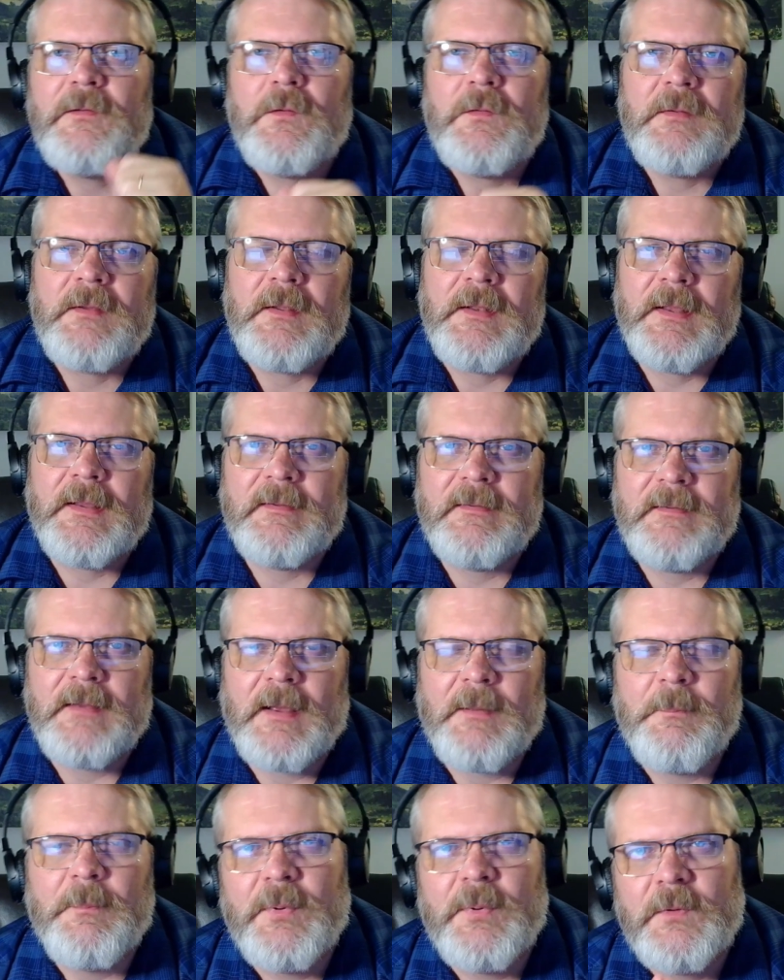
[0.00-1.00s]
use an
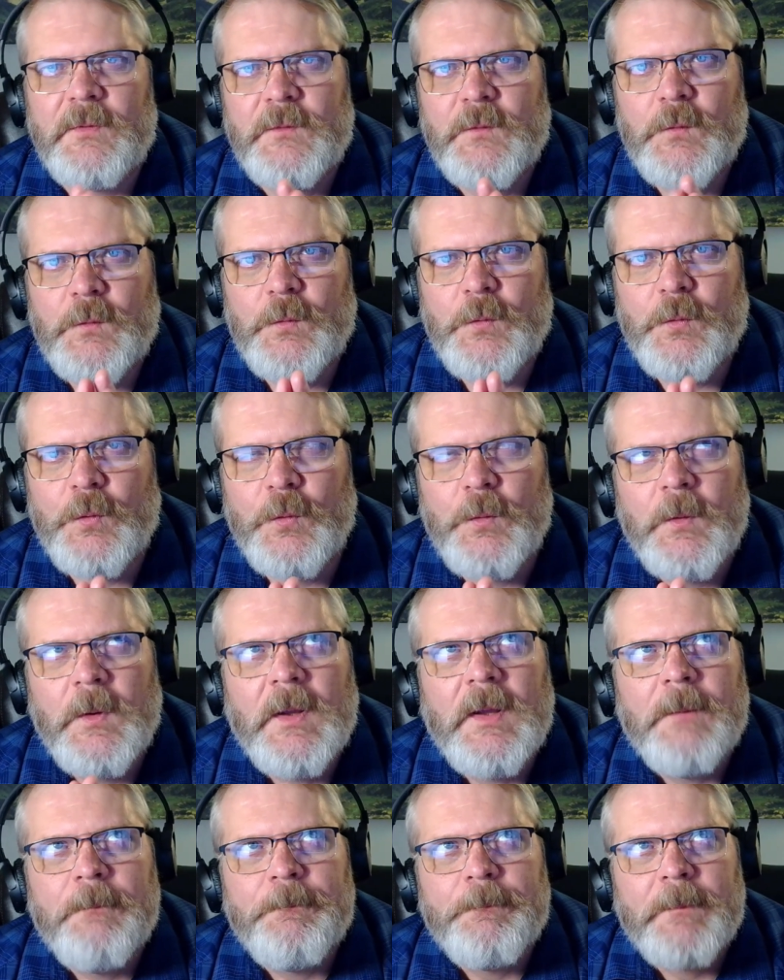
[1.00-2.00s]
example to
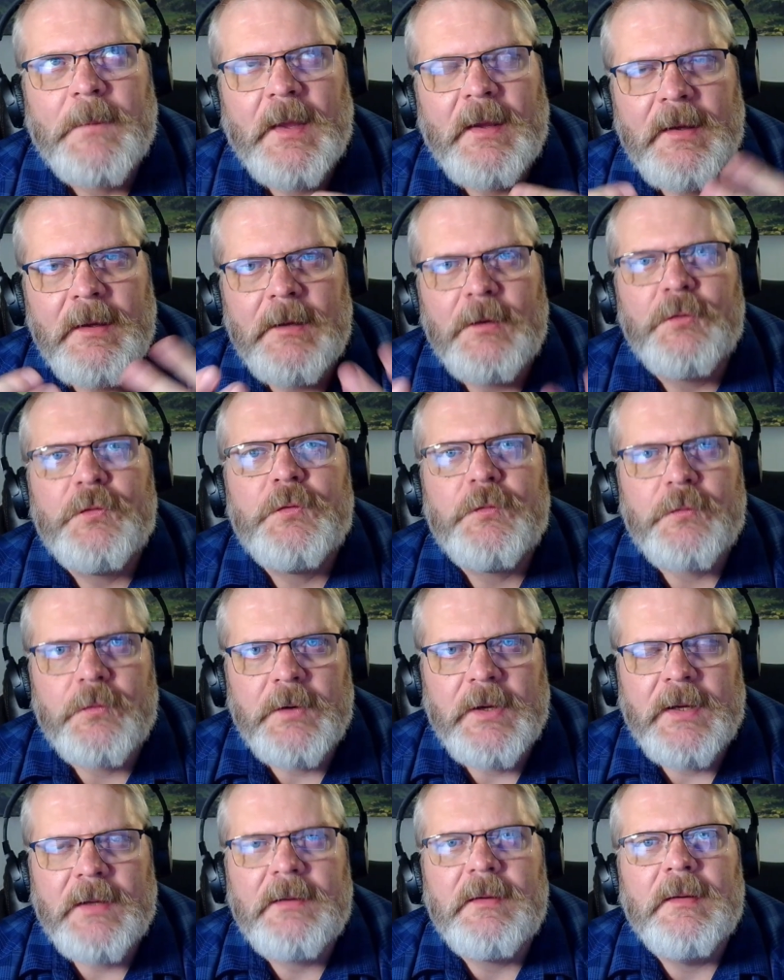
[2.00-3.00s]

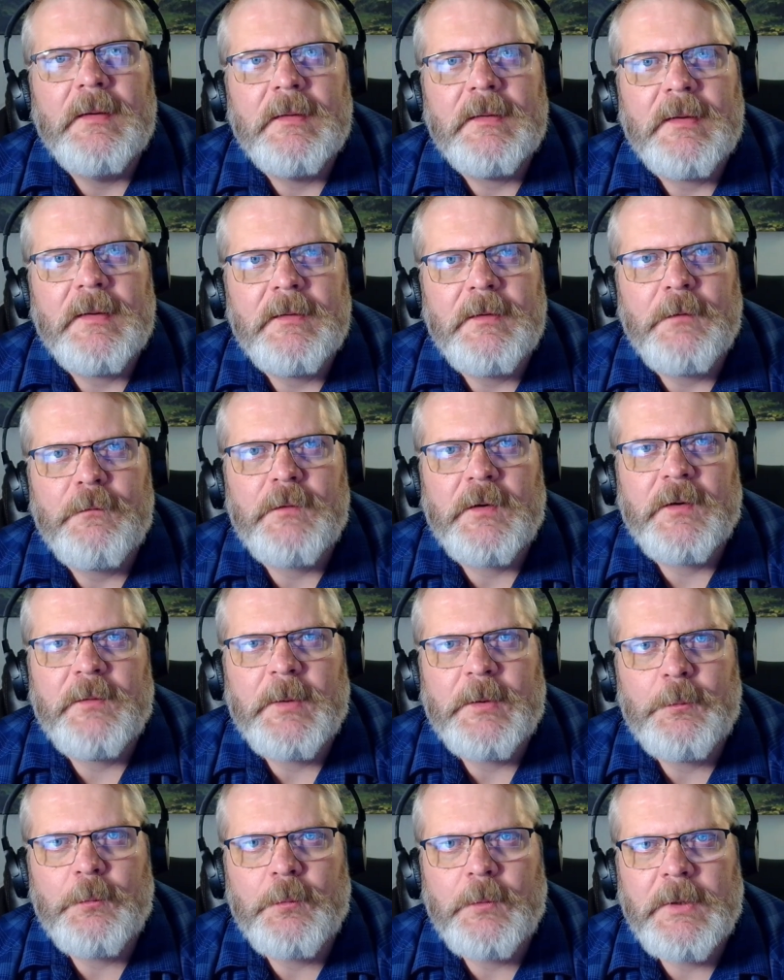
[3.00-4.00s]
illustrate the difference
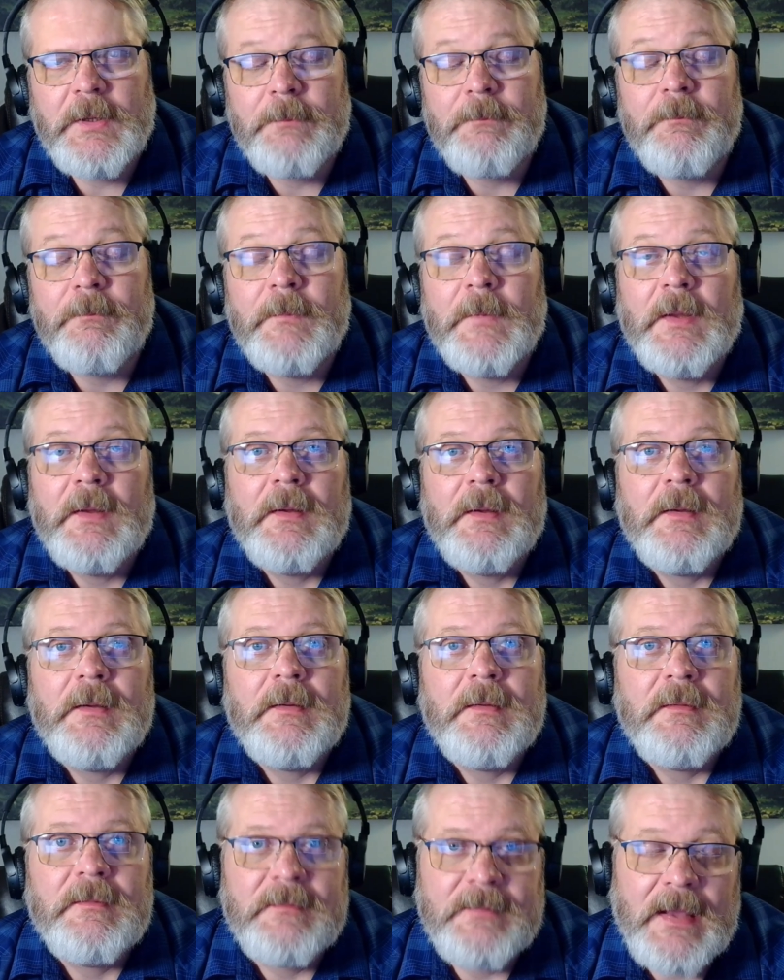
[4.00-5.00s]
between
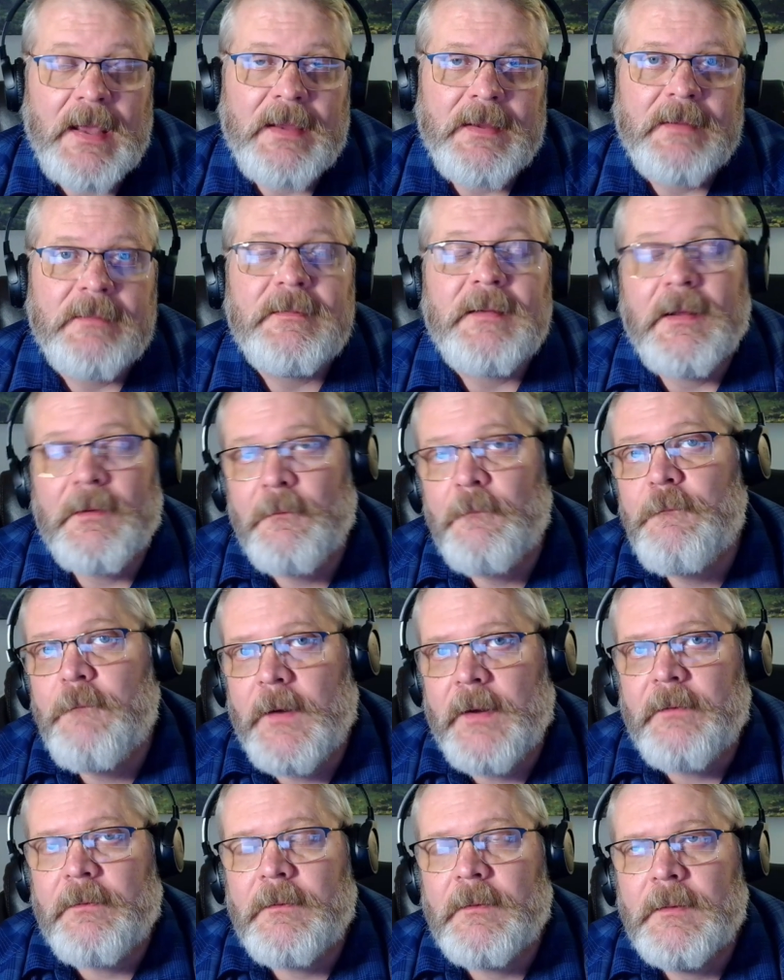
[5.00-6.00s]
science and
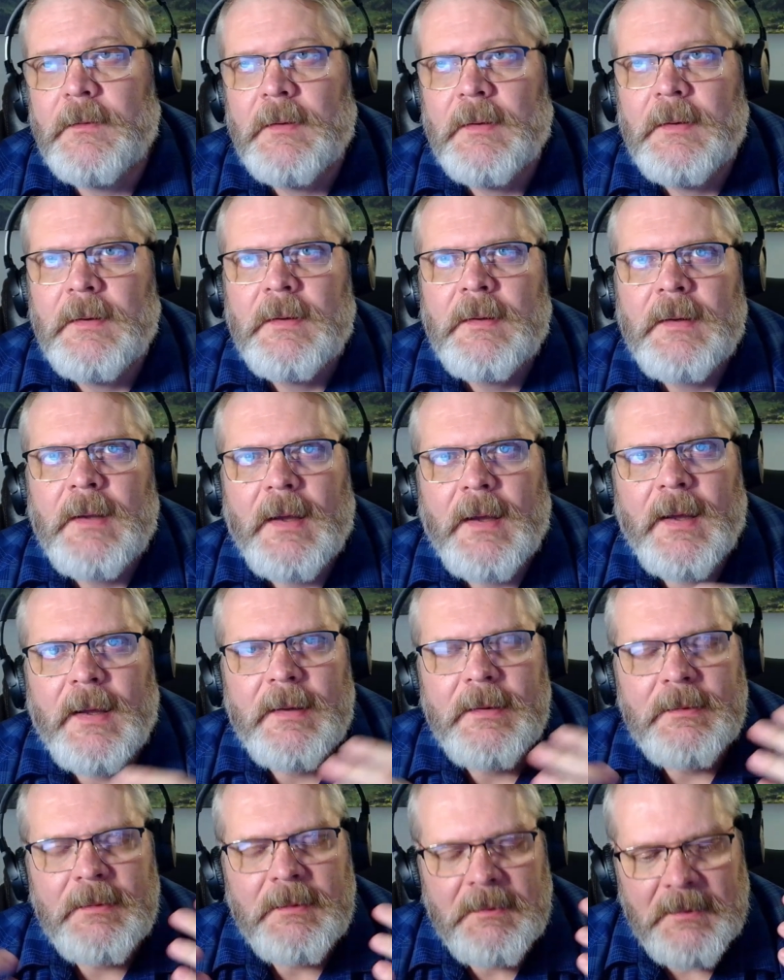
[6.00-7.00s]
faith.
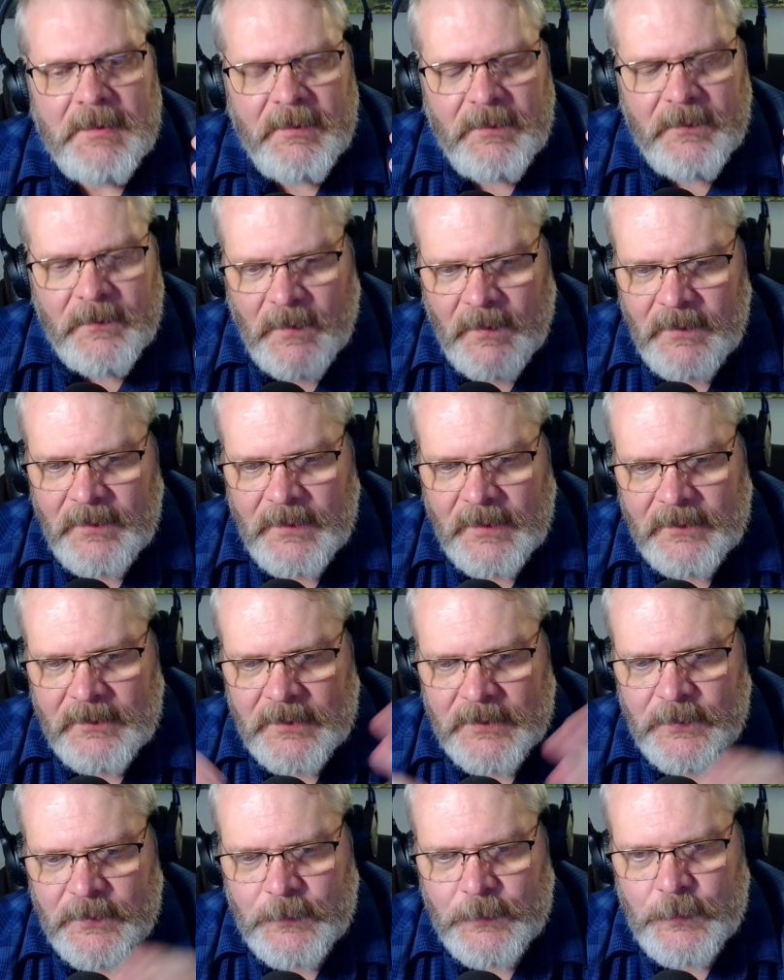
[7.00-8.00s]
And let's think that
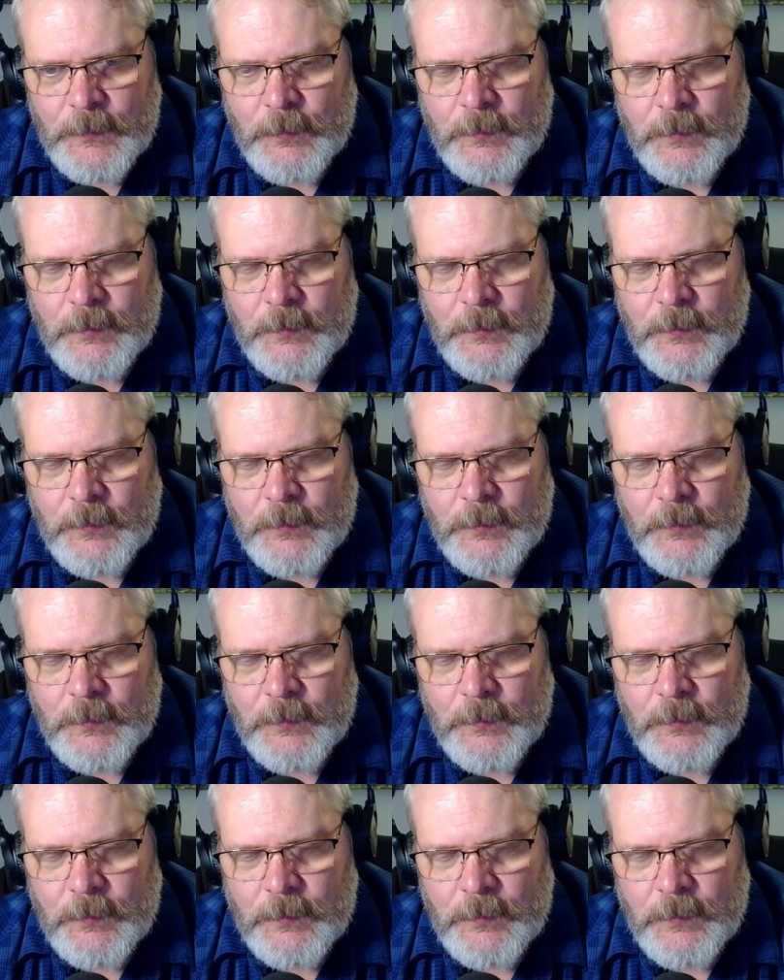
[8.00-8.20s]
there's two